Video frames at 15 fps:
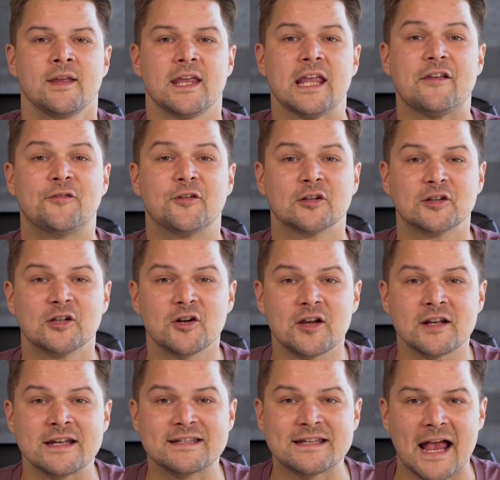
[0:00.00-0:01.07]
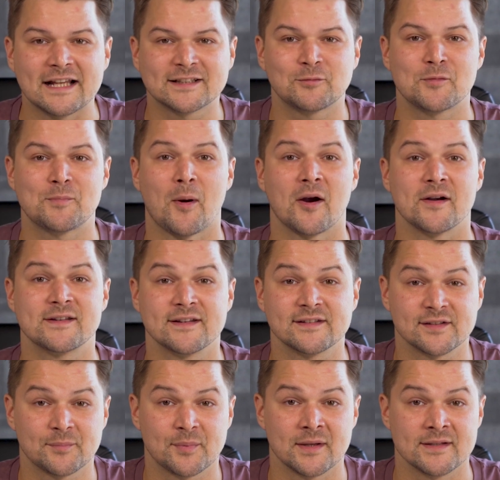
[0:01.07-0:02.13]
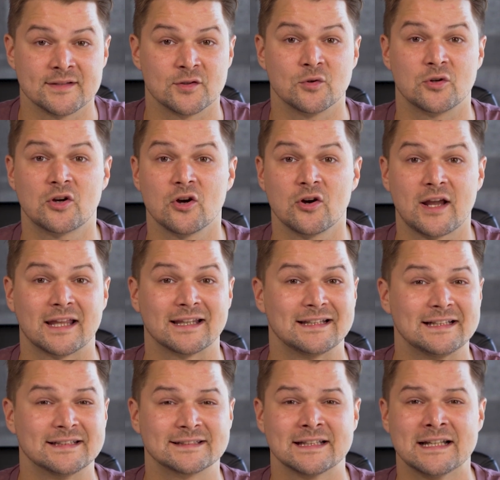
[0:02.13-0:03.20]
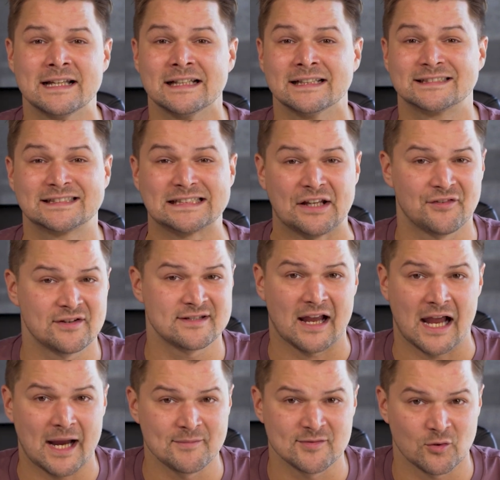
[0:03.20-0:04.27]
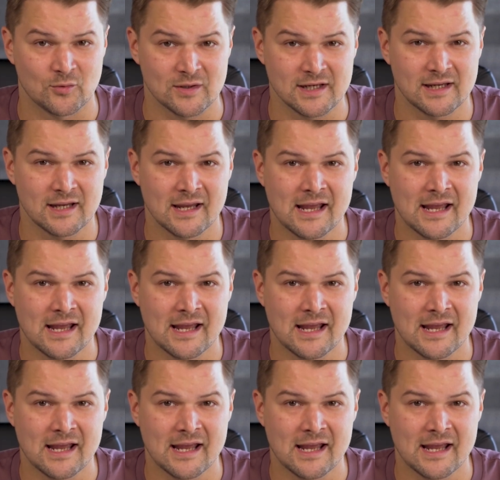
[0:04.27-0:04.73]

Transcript: If you're looking to test with participants who cook at least 7 times a week,